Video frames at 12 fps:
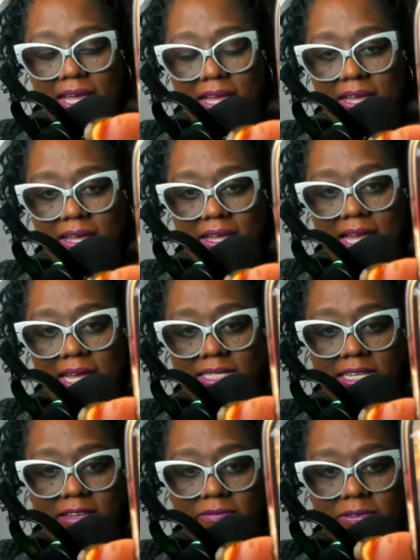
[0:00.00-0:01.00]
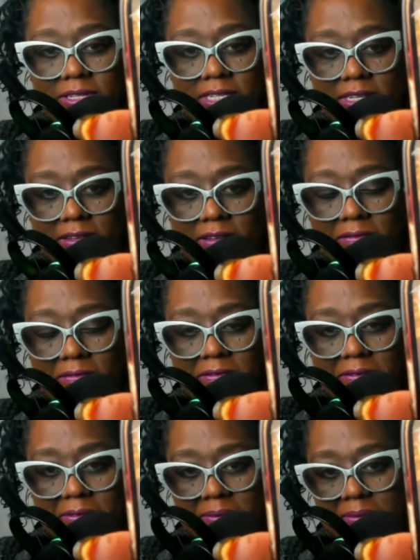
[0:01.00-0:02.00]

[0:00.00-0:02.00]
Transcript: I stand for Tiff,